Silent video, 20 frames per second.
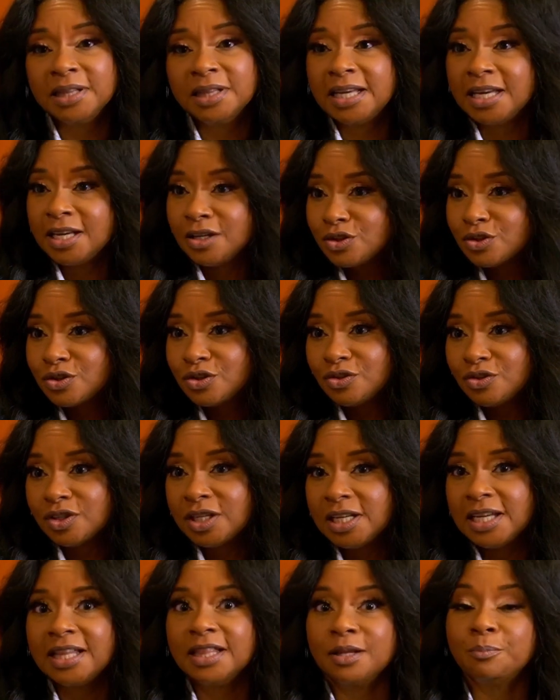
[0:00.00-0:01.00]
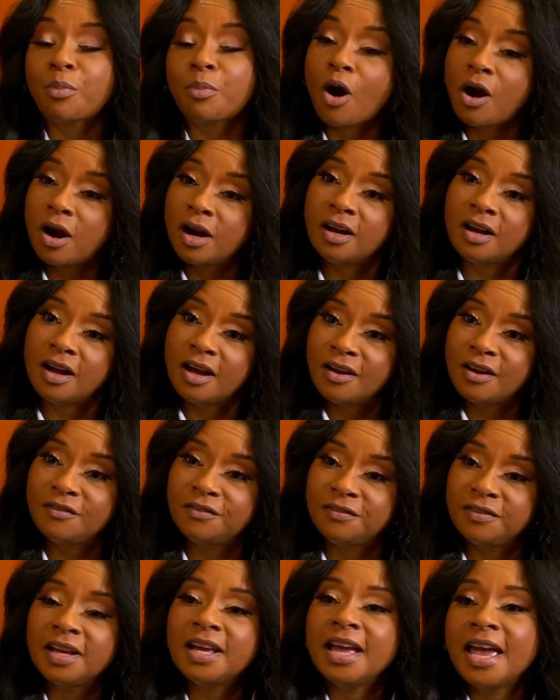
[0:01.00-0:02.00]
in the industry, in the part
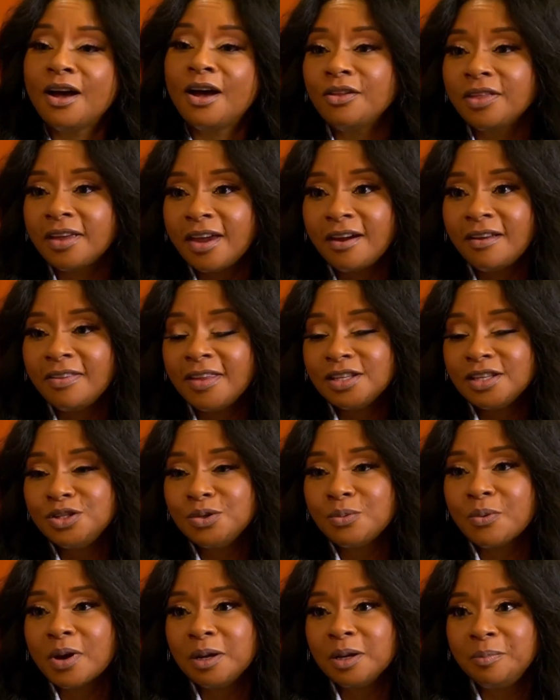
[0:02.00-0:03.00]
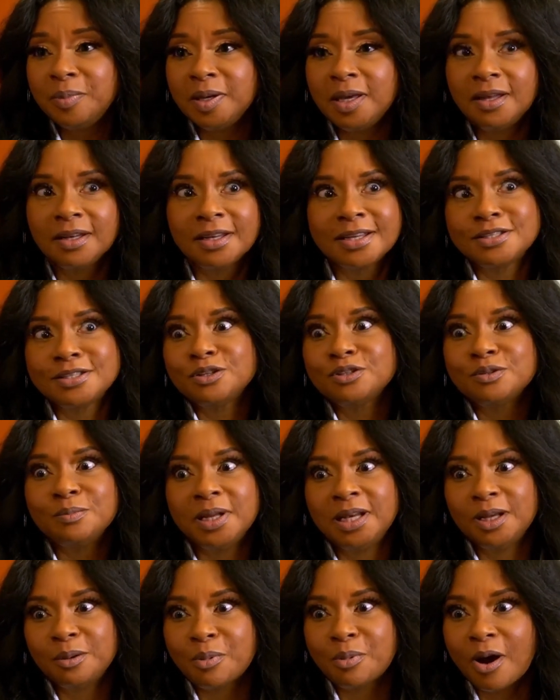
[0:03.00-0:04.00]
of healthcare that you want to be in, because there's
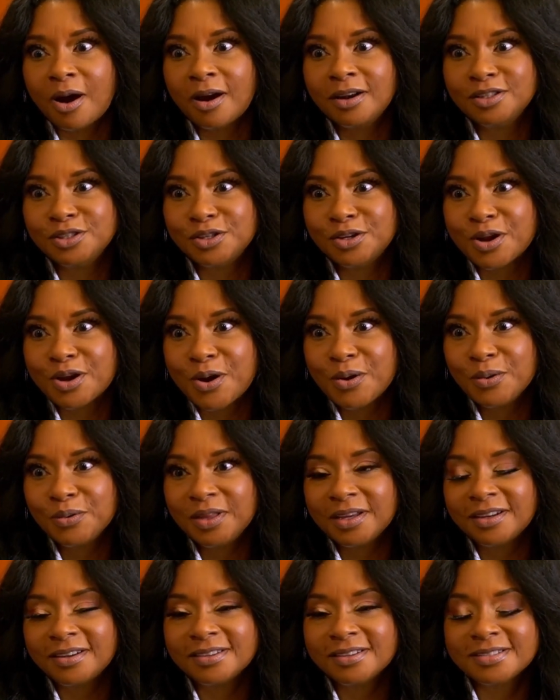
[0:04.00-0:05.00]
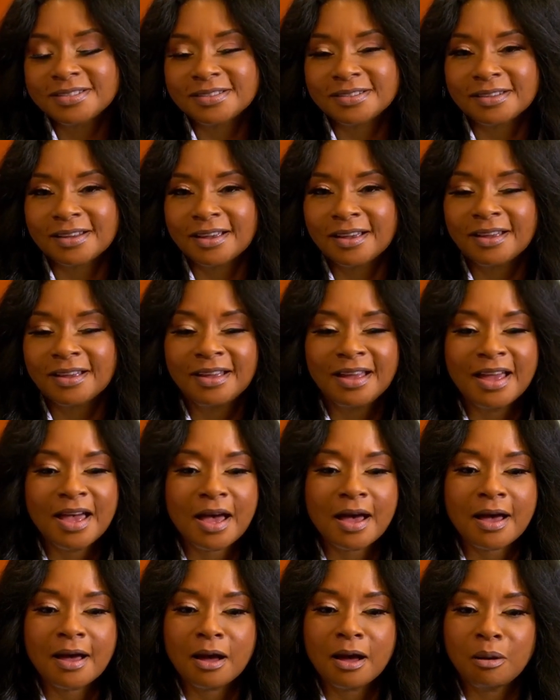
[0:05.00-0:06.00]
many parts, there's,
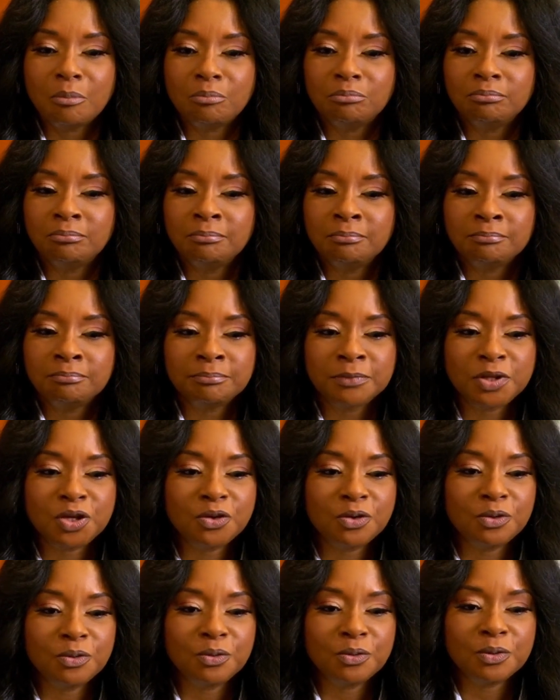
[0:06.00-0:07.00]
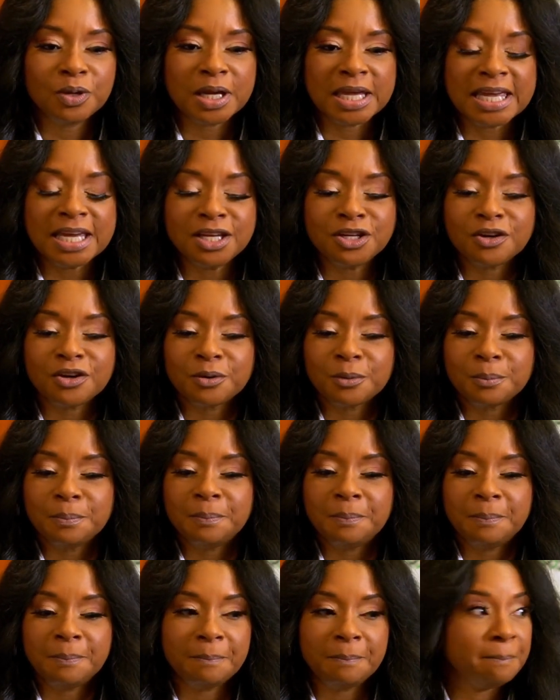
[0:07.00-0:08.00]
you get your
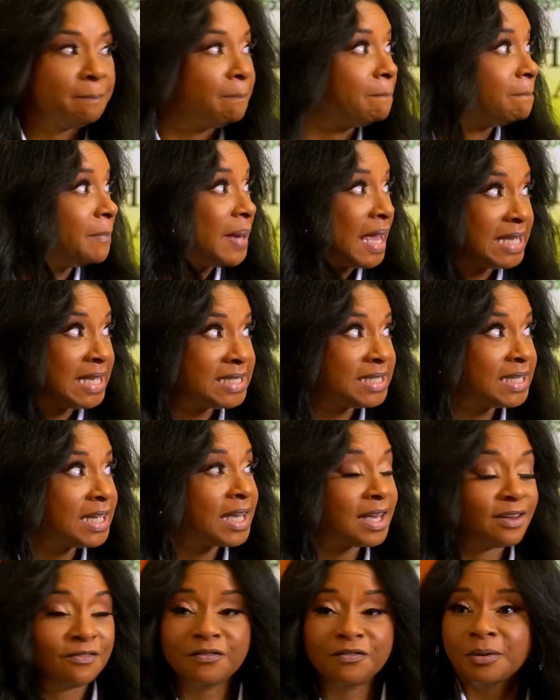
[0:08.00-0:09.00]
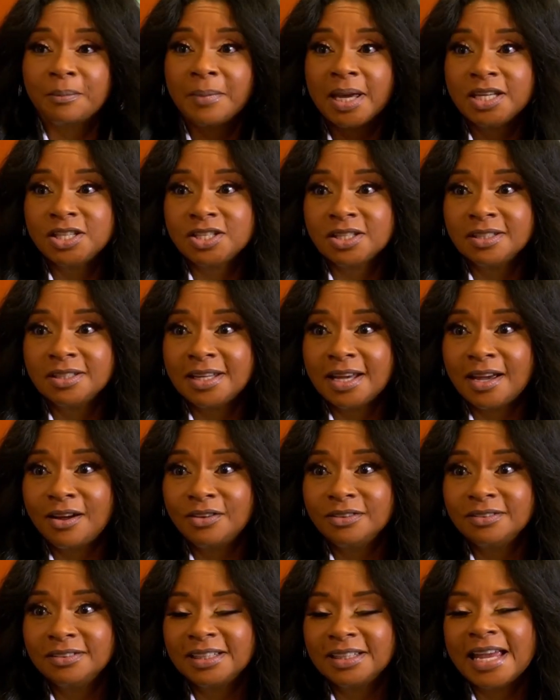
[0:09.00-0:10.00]
basic information
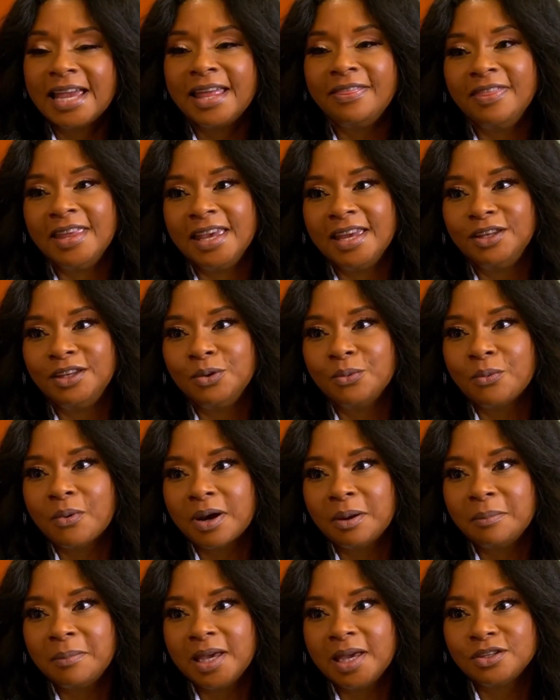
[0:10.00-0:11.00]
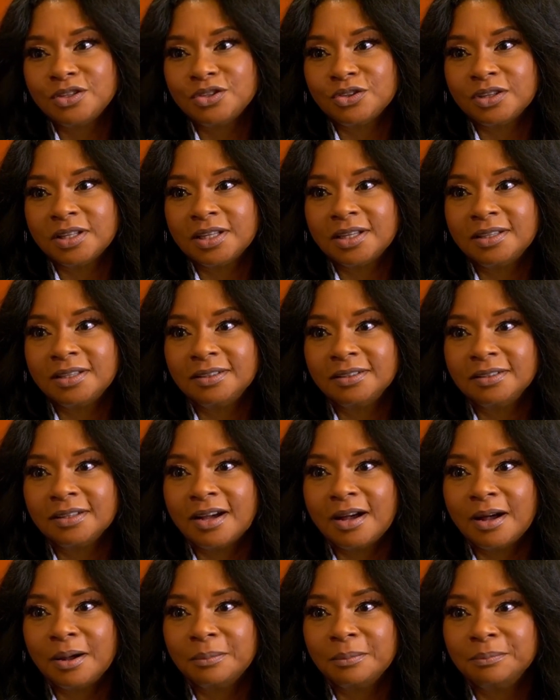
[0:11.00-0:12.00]
down, and then you want to make sure that
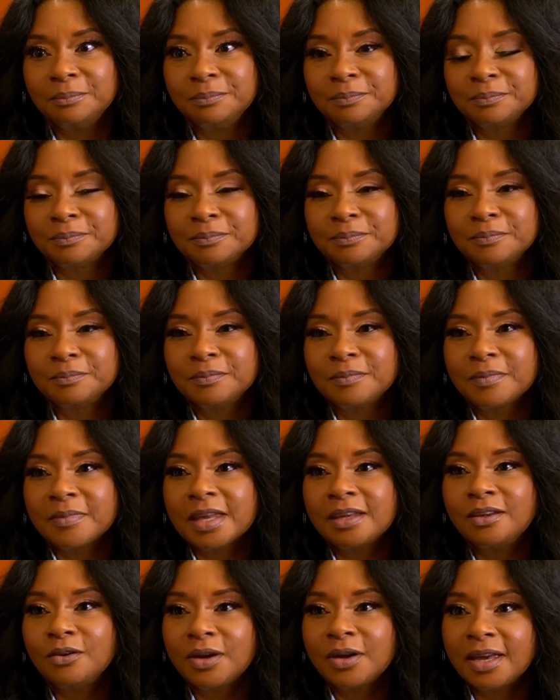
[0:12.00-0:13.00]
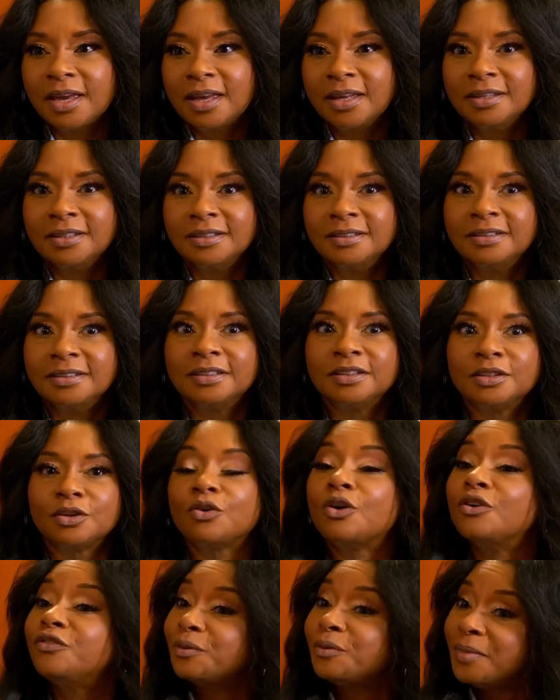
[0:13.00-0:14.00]
you can
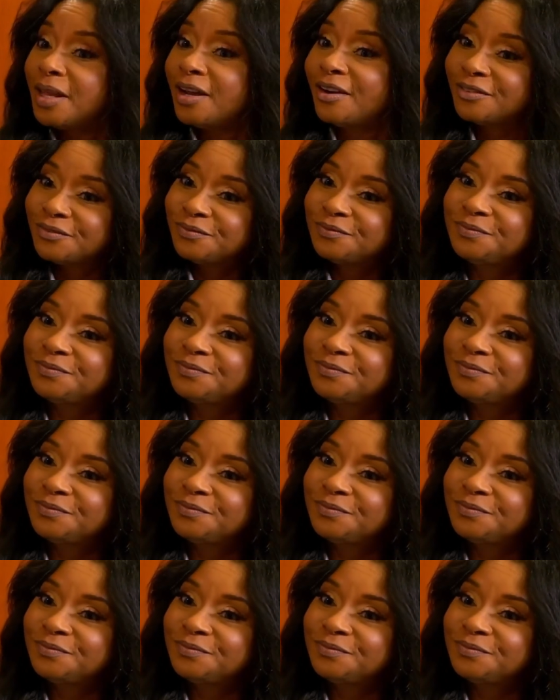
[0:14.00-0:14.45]
grow from there.